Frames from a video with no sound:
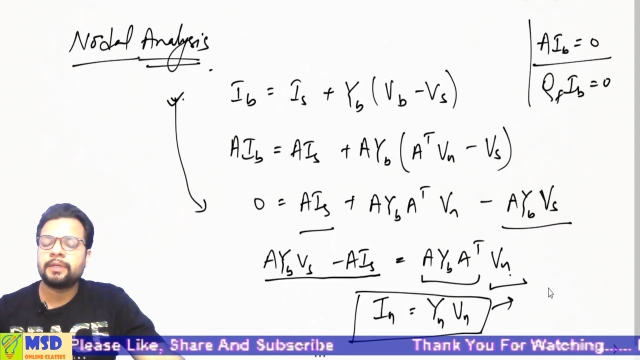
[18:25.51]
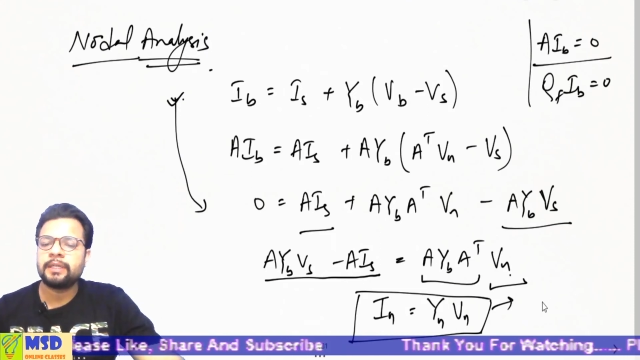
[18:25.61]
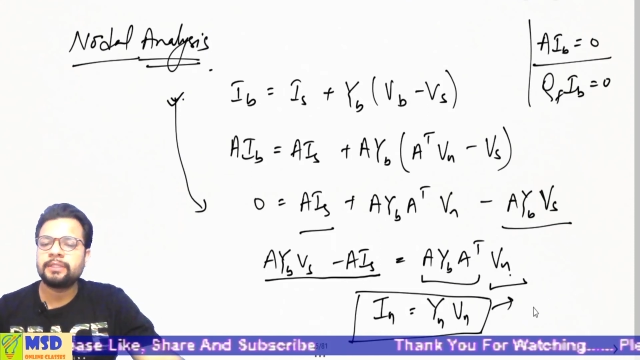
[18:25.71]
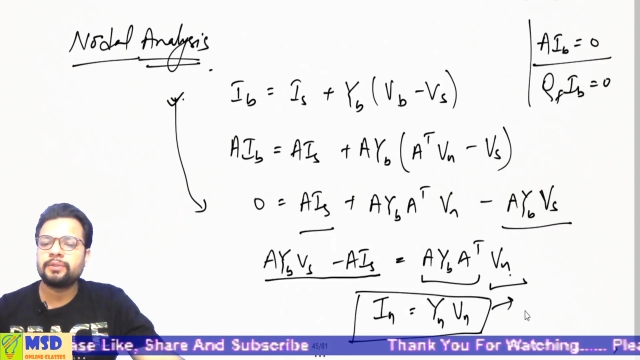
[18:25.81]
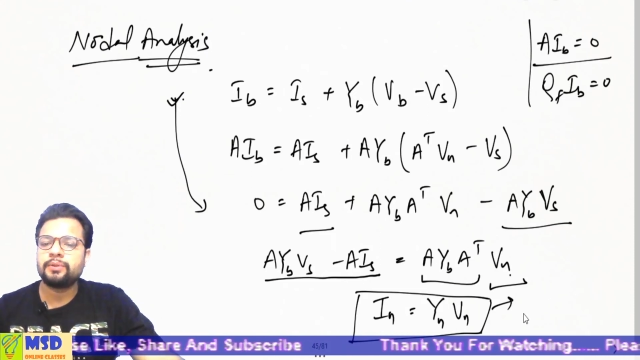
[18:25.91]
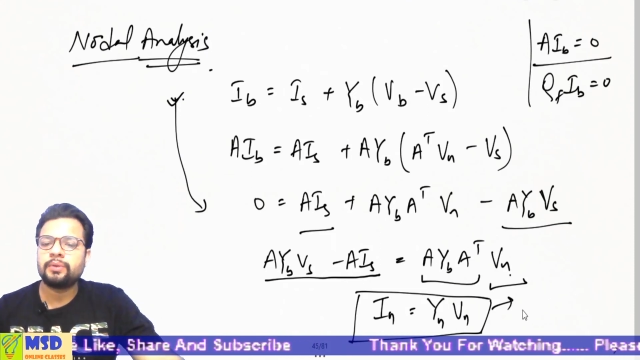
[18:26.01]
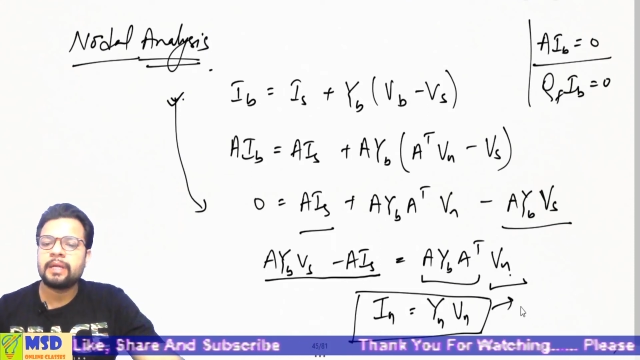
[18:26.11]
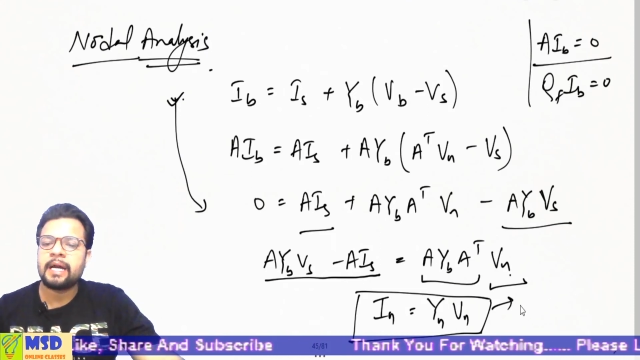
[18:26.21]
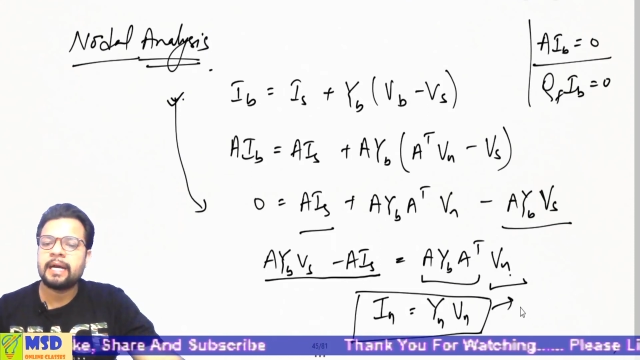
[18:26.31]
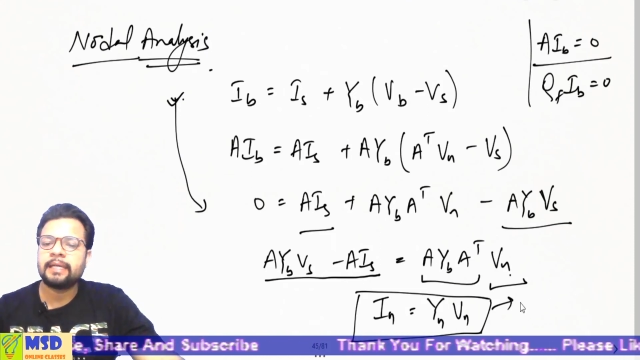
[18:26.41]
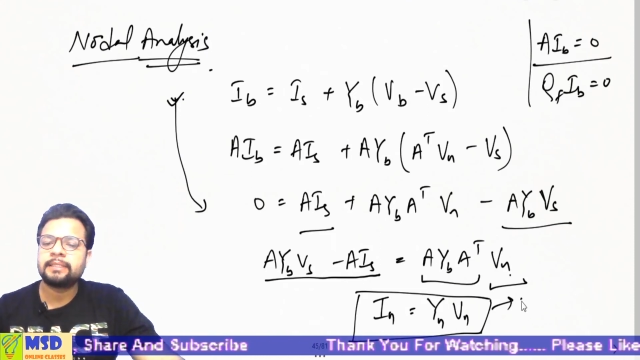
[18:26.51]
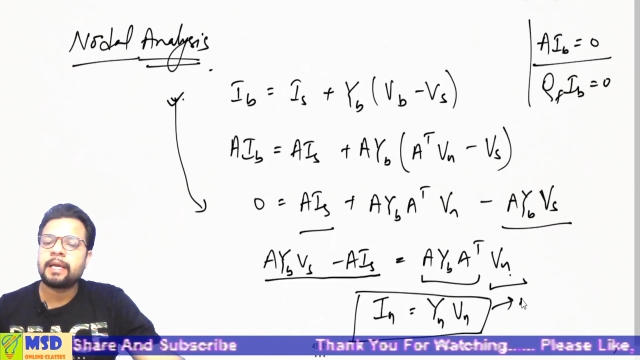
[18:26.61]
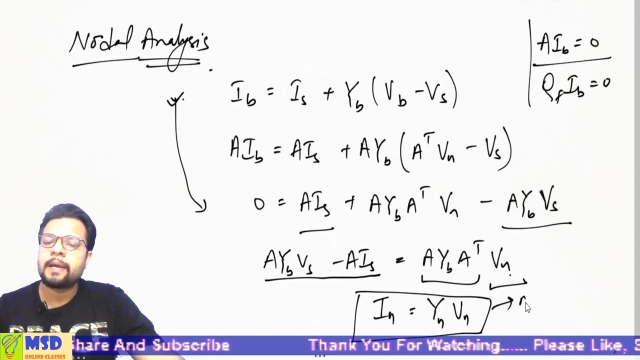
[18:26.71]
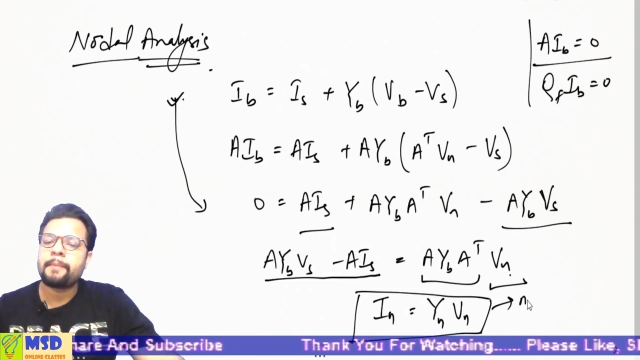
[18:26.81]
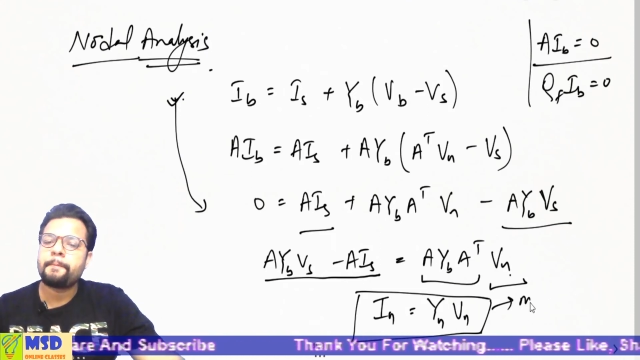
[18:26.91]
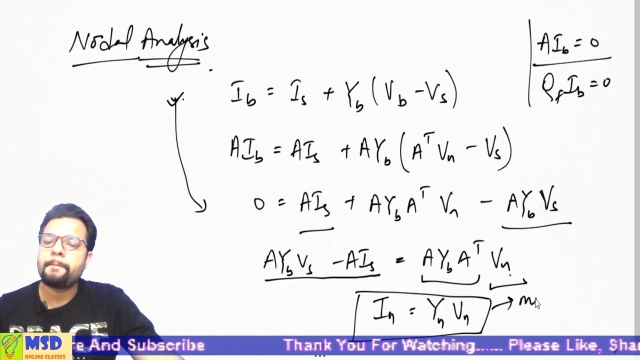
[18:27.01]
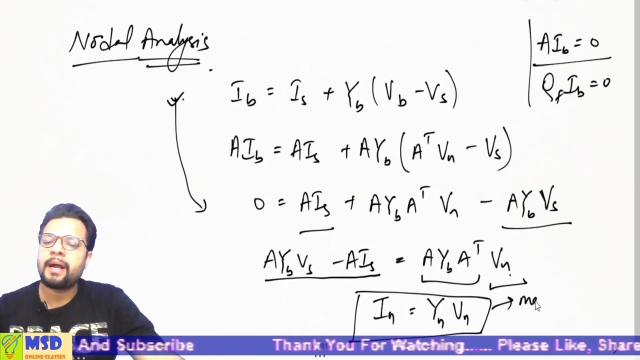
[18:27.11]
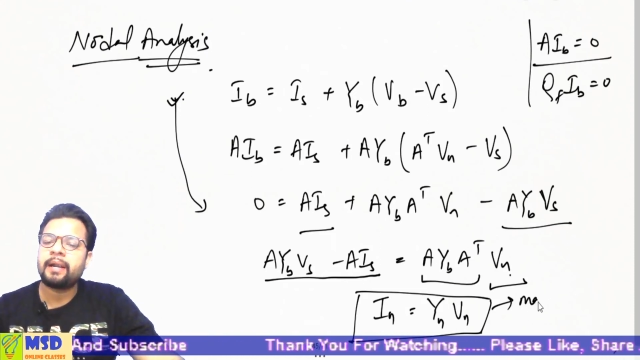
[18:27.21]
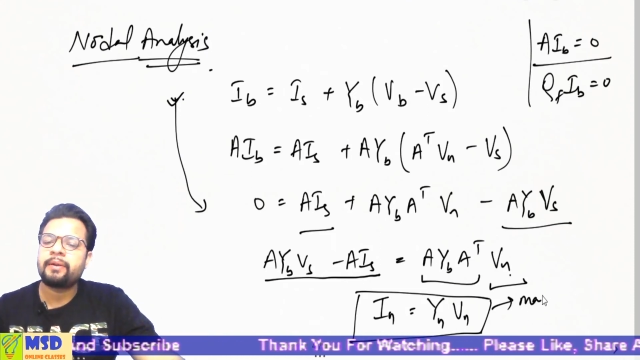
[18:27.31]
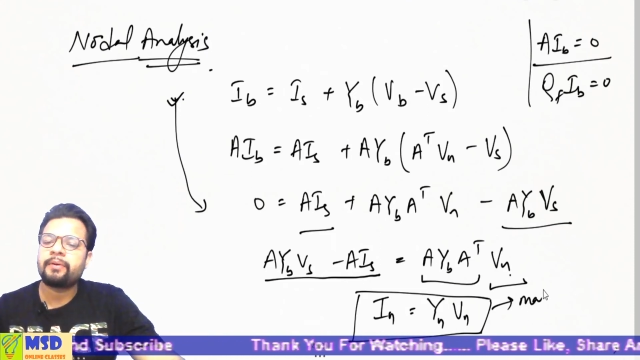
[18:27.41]
is known as
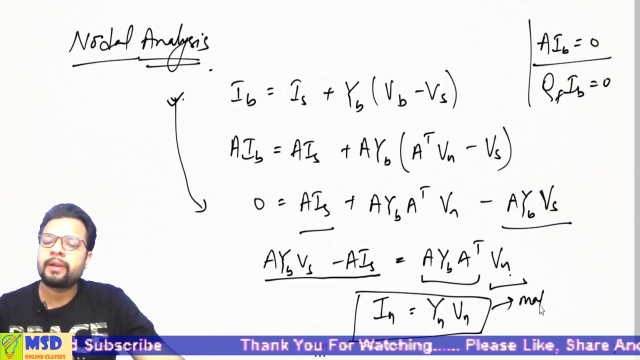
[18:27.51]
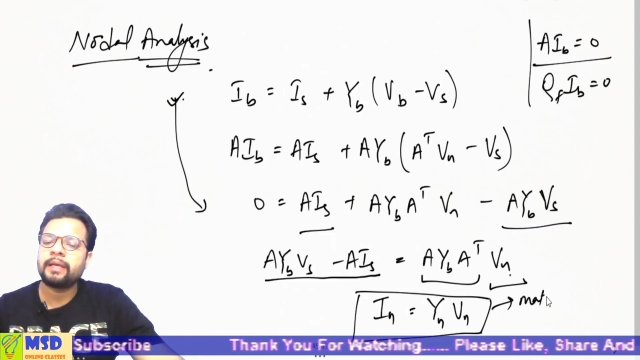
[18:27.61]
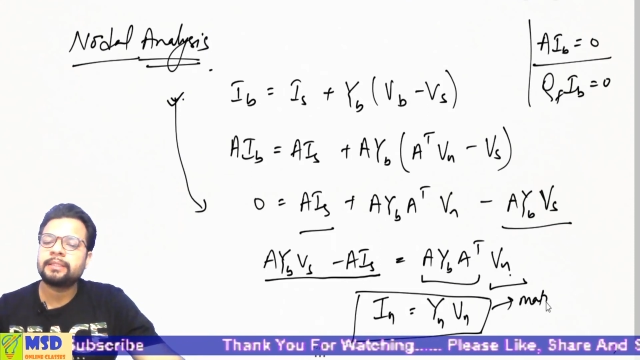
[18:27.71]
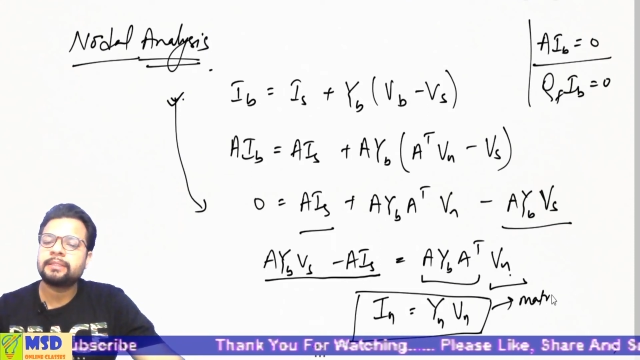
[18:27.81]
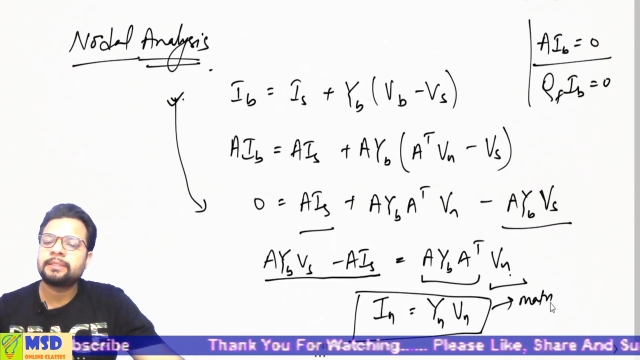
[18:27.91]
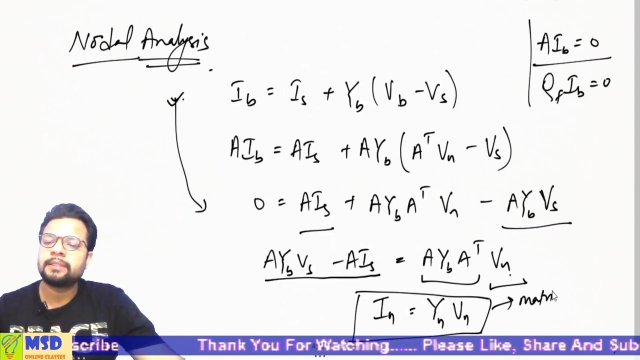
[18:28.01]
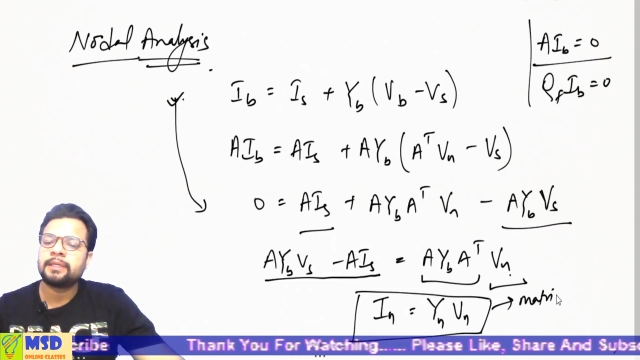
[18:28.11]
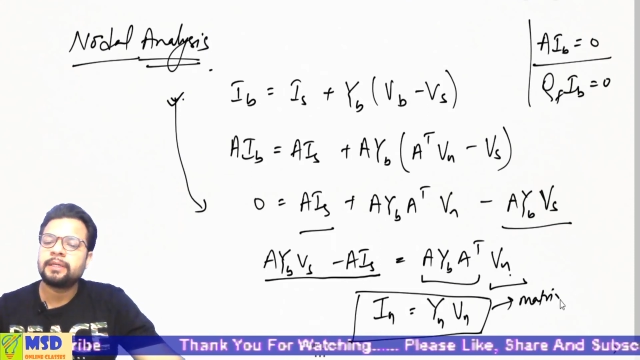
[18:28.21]
matrix